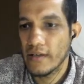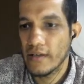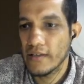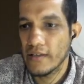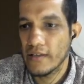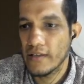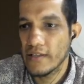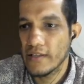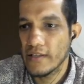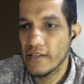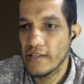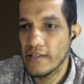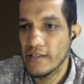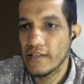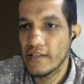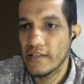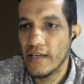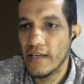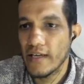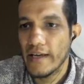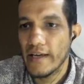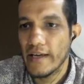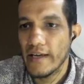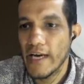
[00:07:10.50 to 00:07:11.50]
this is
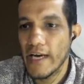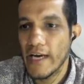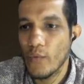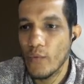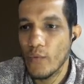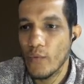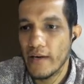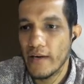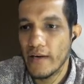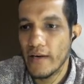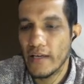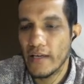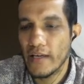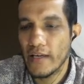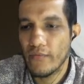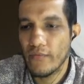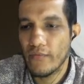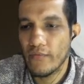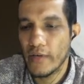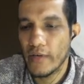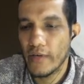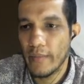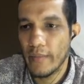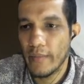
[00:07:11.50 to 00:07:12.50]
the inward radial
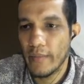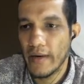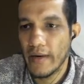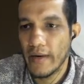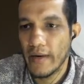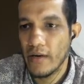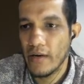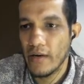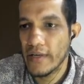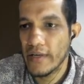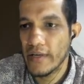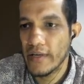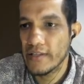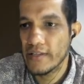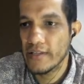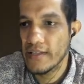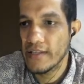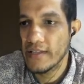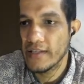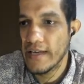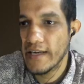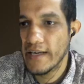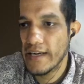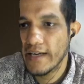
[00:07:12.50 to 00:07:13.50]
flow turbine. Now we can see
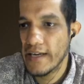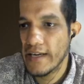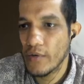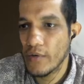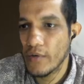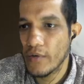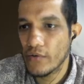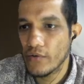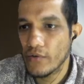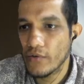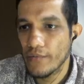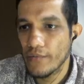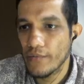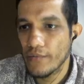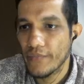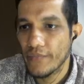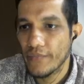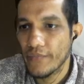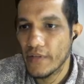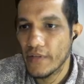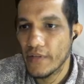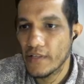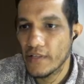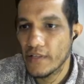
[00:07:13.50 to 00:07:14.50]
the diagram also.
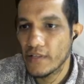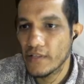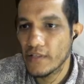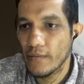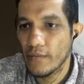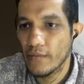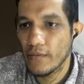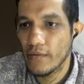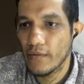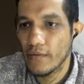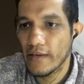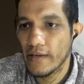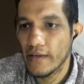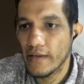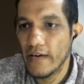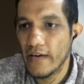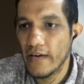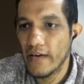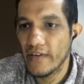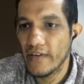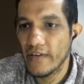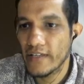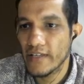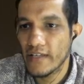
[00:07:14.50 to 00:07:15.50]
This is
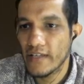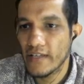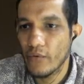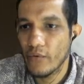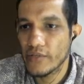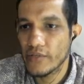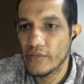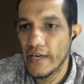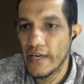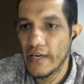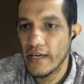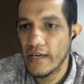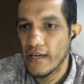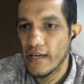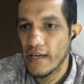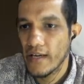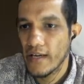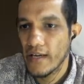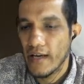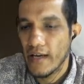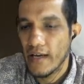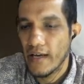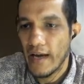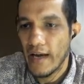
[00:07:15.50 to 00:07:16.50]
guide vents are outside,
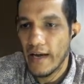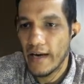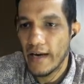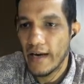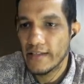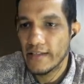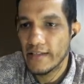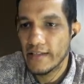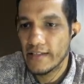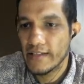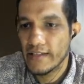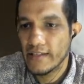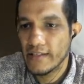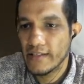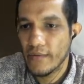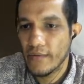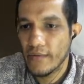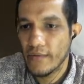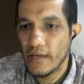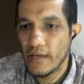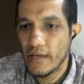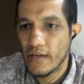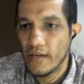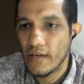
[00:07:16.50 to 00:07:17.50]
and this is
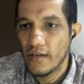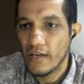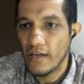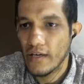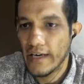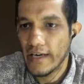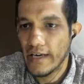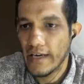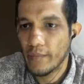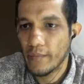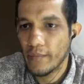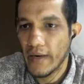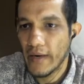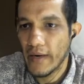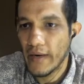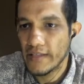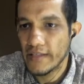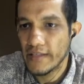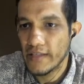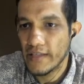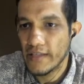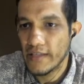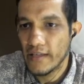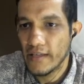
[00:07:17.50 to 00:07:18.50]
our runner part
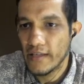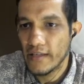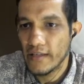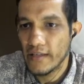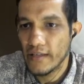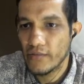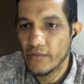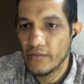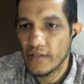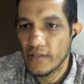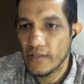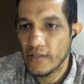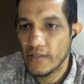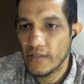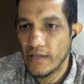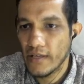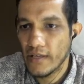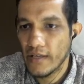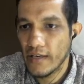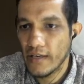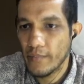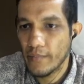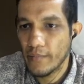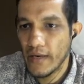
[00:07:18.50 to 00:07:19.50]
is there. This one is the
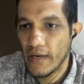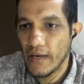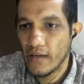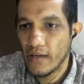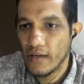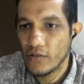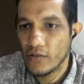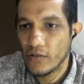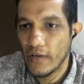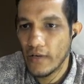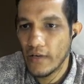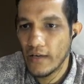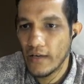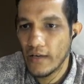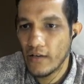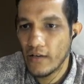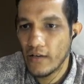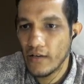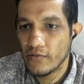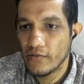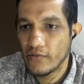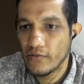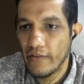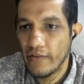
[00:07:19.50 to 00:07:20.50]
runner part. So runner
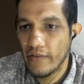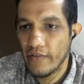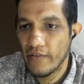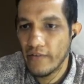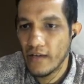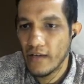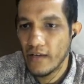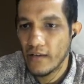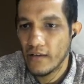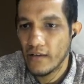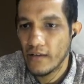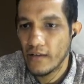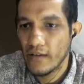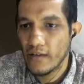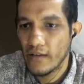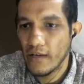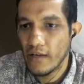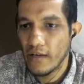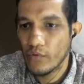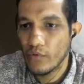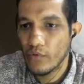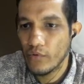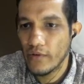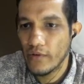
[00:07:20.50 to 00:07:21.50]
also having that
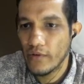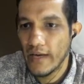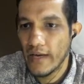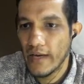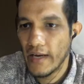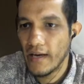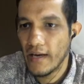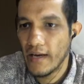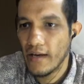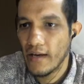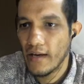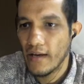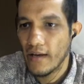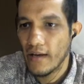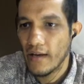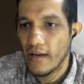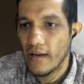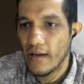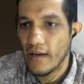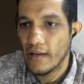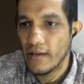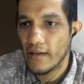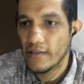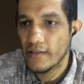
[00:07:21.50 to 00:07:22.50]
outer dia.
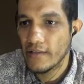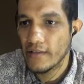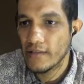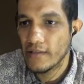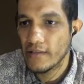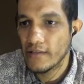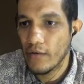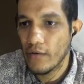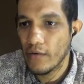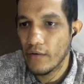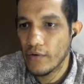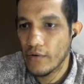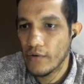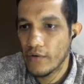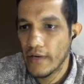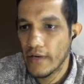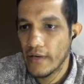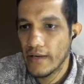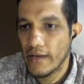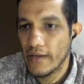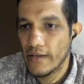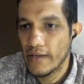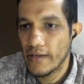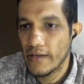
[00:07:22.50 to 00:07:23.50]
This is outer
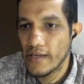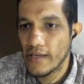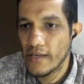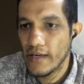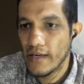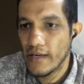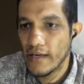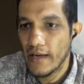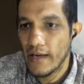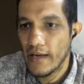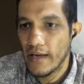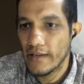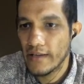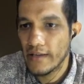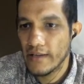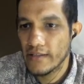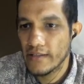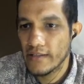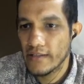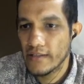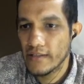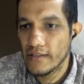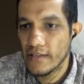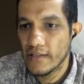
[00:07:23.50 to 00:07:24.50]
dia is there, and this
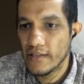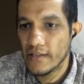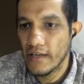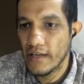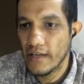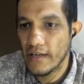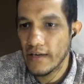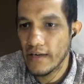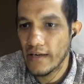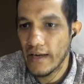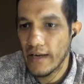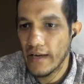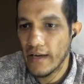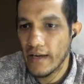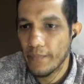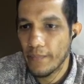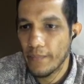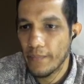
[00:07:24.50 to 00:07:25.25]
is inner dia.